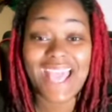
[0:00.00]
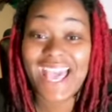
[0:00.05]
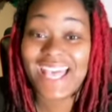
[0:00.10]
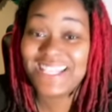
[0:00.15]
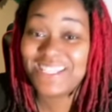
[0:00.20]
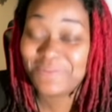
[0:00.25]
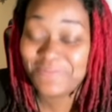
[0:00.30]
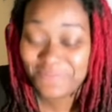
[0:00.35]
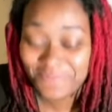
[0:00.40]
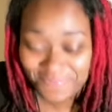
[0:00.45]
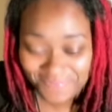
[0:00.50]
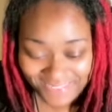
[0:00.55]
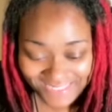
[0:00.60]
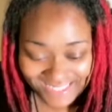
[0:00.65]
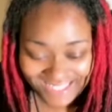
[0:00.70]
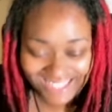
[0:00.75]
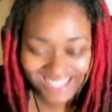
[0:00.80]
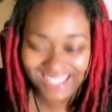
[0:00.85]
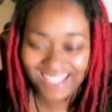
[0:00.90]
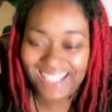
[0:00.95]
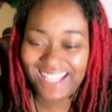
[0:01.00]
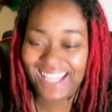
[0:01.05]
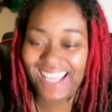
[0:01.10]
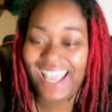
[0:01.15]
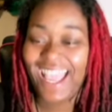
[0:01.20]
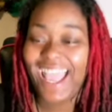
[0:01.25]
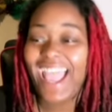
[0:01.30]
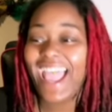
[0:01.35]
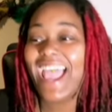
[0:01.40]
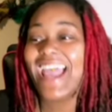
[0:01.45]
That's,
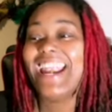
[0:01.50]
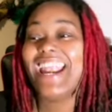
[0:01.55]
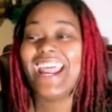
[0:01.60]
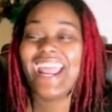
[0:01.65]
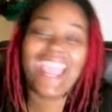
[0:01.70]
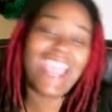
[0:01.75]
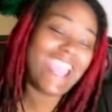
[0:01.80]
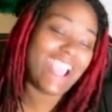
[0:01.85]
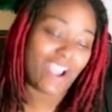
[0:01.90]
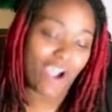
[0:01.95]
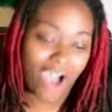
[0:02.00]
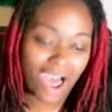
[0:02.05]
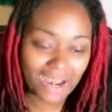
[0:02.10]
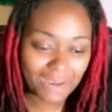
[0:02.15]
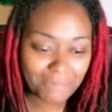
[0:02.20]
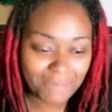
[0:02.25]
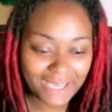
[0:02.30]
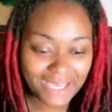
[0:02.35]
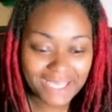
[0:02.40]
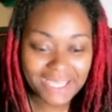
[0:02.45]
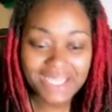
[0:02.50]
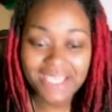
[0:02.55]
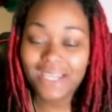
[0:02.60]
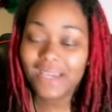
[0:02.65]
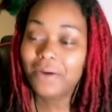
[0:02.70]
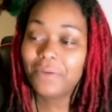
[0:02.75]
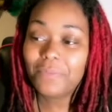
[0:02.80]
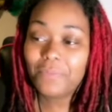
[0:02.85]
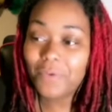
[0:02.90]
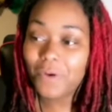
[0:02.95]
and then he calling me,
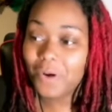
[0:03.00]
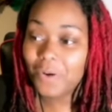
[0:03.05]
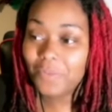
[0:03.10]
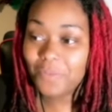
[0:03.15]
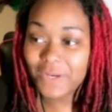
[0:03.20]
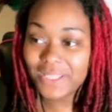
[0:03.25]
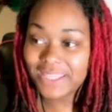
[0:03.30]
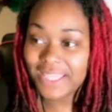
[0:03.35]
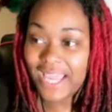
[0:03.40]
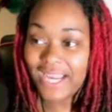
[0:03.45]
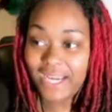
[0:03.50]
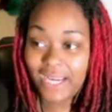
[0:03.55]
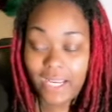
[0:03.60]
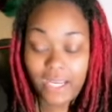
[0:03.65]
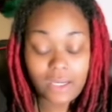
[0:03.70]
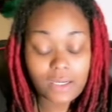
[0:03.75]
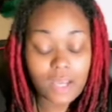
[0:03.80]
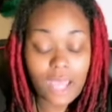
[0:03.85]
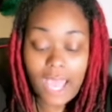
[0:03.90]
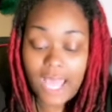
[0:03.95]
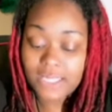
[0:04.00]
well, what they need.